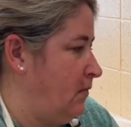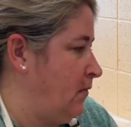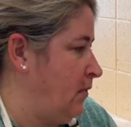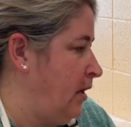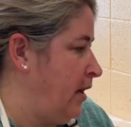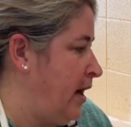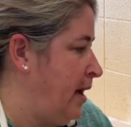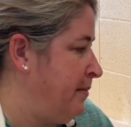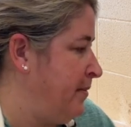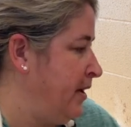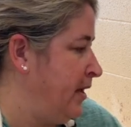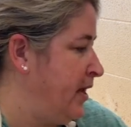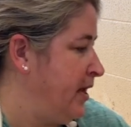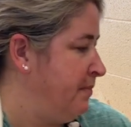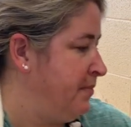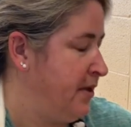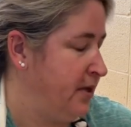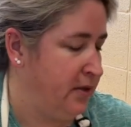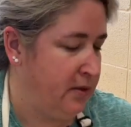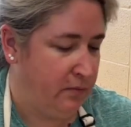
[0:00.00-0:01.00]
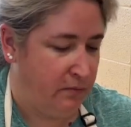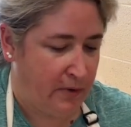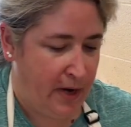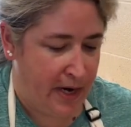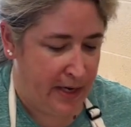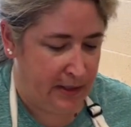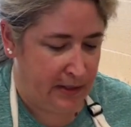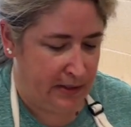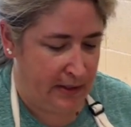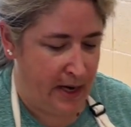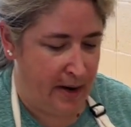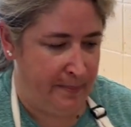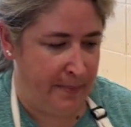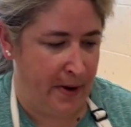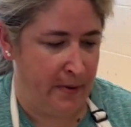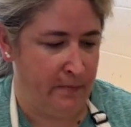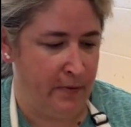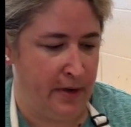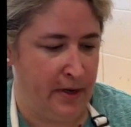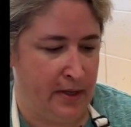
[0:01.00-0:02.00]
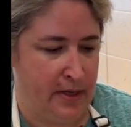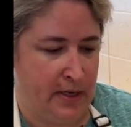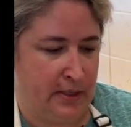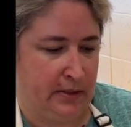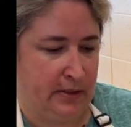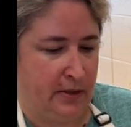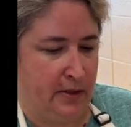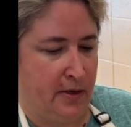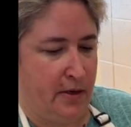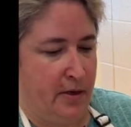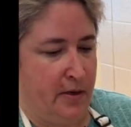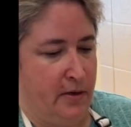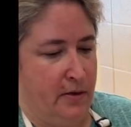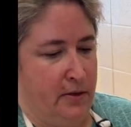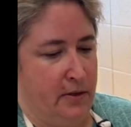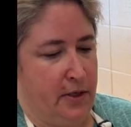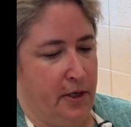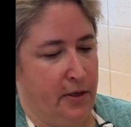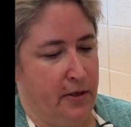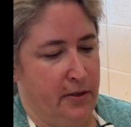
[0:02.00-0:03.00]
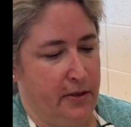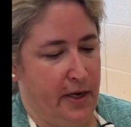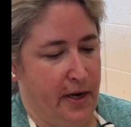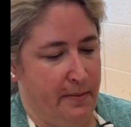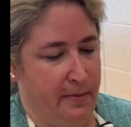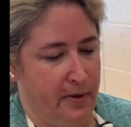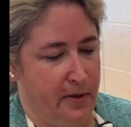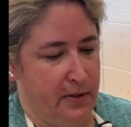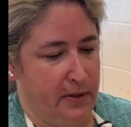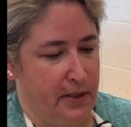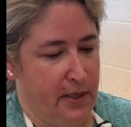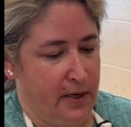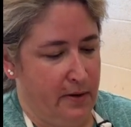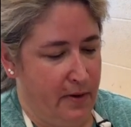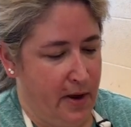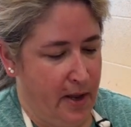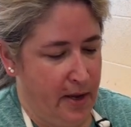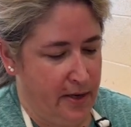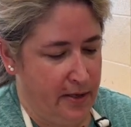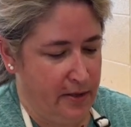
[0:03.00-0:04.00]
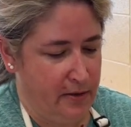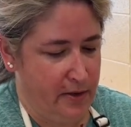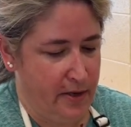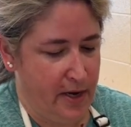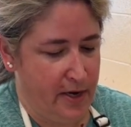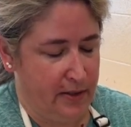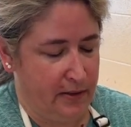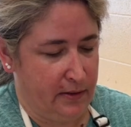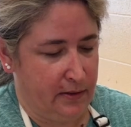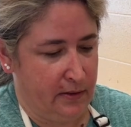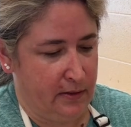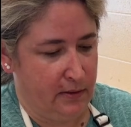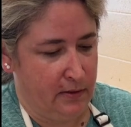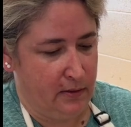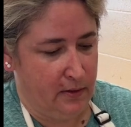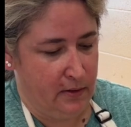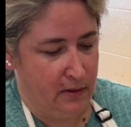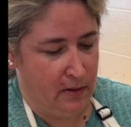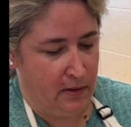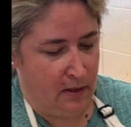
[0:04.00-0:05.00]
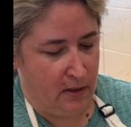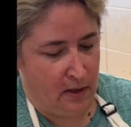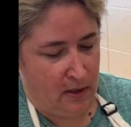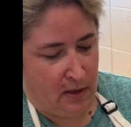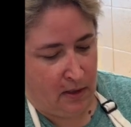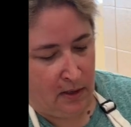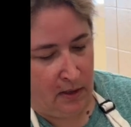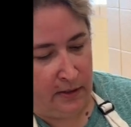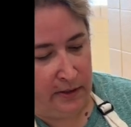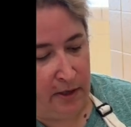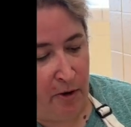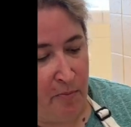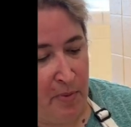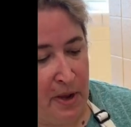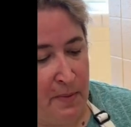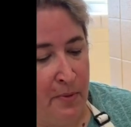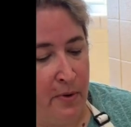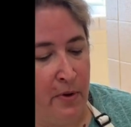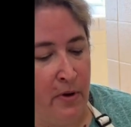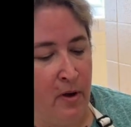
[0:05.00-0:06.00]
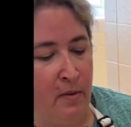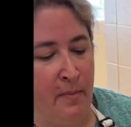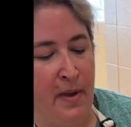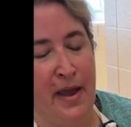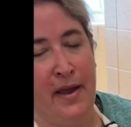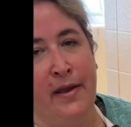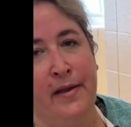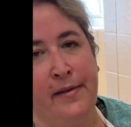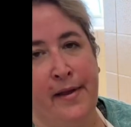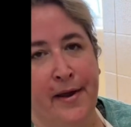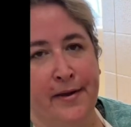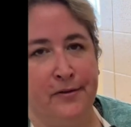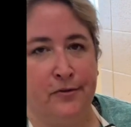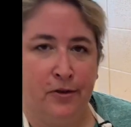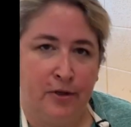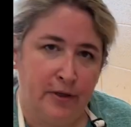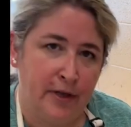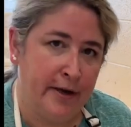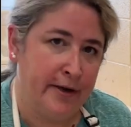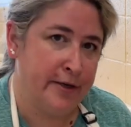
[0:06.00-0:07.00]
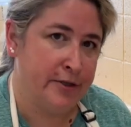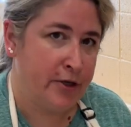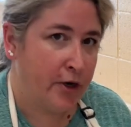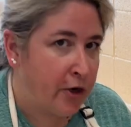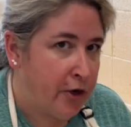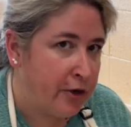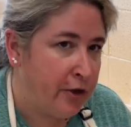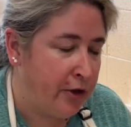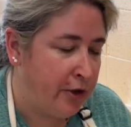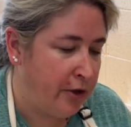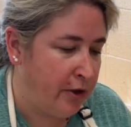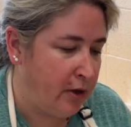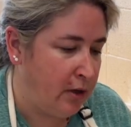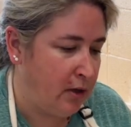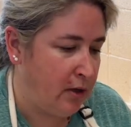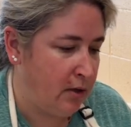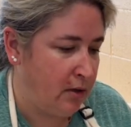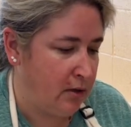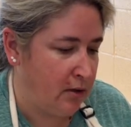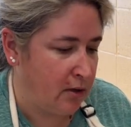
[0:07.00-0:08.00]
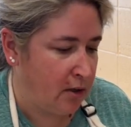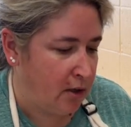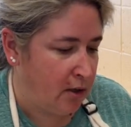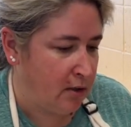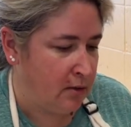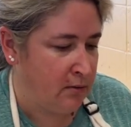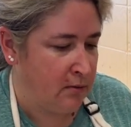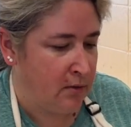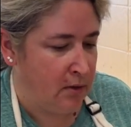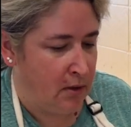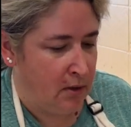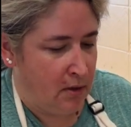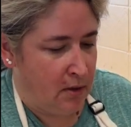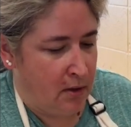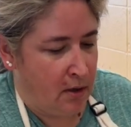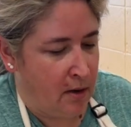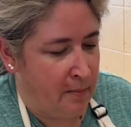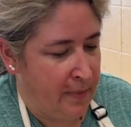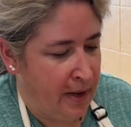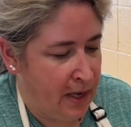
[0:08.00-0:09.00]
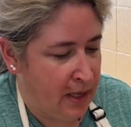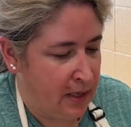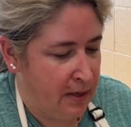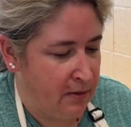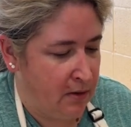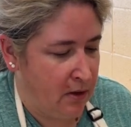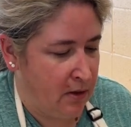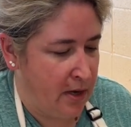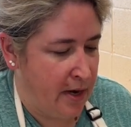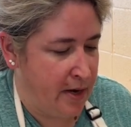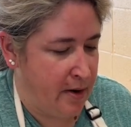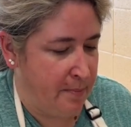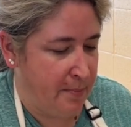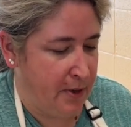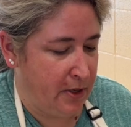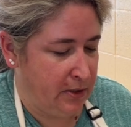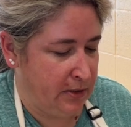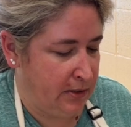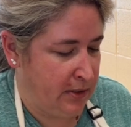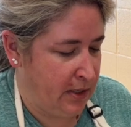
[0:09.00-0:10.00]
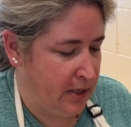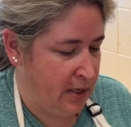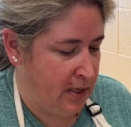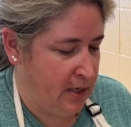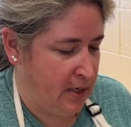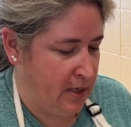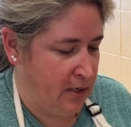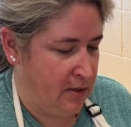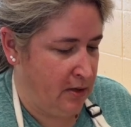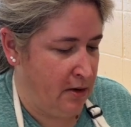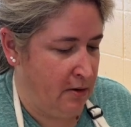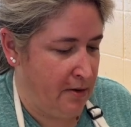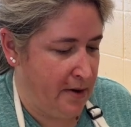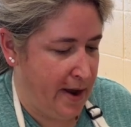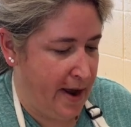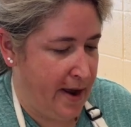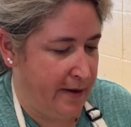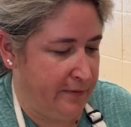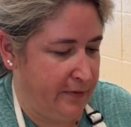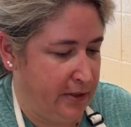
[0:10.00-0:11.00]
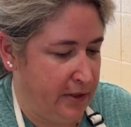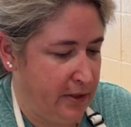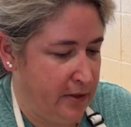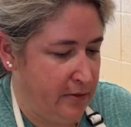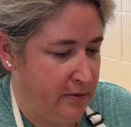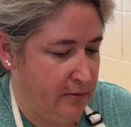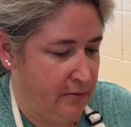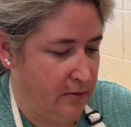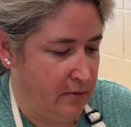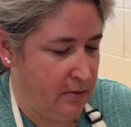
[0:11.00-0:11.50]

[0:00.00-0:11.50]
And I'm gonna keep this raised up on one of these little turntables here while I do this. Some people will make it look like a turtle or make it look like a person. You don't have to.